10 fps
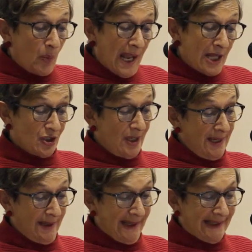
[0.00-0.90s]
Well,
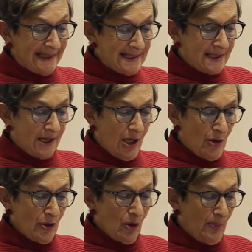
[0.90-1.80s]
actually, its
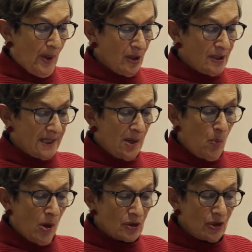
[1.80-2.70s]
colonial policy
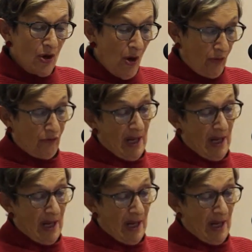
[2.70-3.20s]
was not